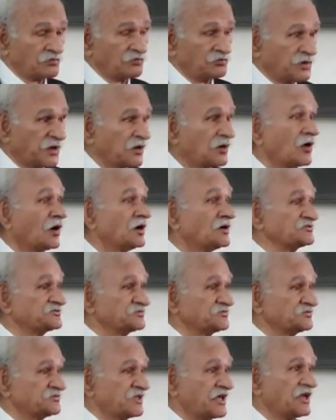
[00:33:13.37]

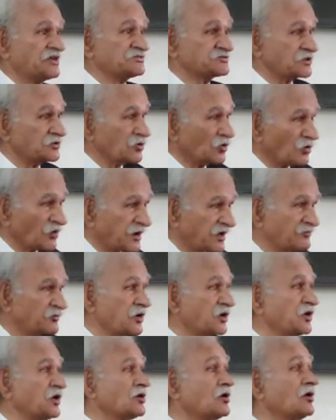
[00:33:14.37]
because there is no
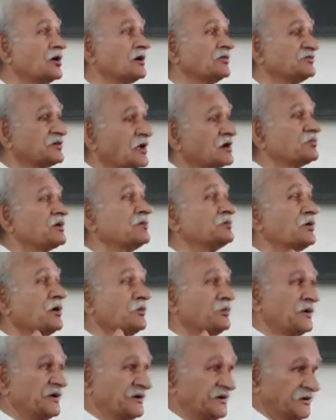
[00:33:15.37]
revenue record of the urban
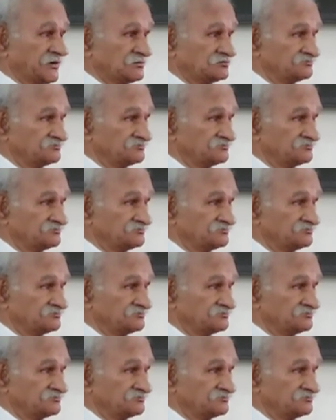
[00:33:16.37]
property.